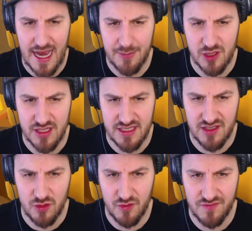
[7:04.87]
capture these
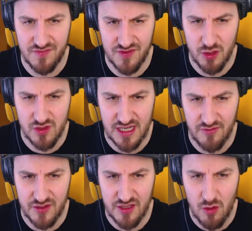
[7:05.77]
dudes. Dudes,
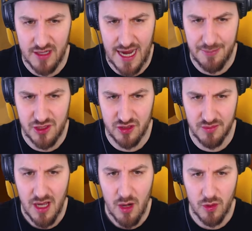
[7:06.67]
and if we don't capture
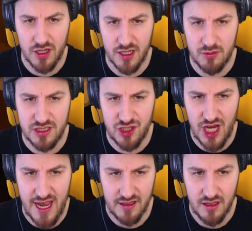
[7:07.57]
them, we're gonna go to
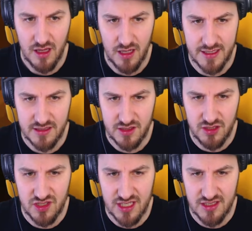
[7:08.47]
jail. Like,
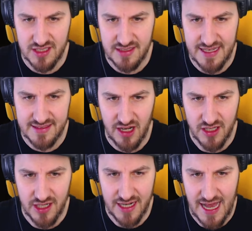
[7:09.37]
do you seriously think that
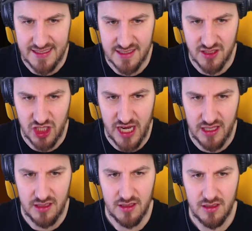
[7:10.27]
I'm gonna last in
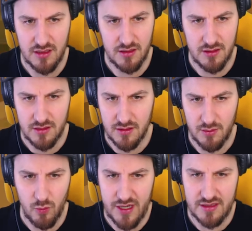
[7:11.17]
jail?
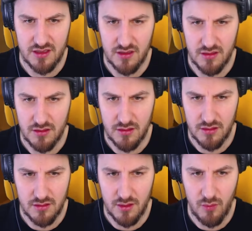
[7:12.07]
I'm wait,
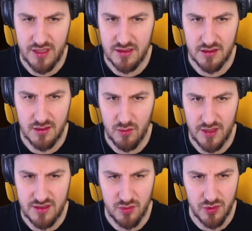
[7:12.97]
no, definitely, I'm
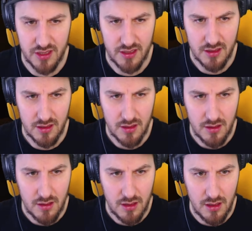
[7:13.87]
wait, I'm definitely
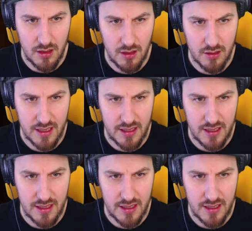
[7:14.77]
not. Uh,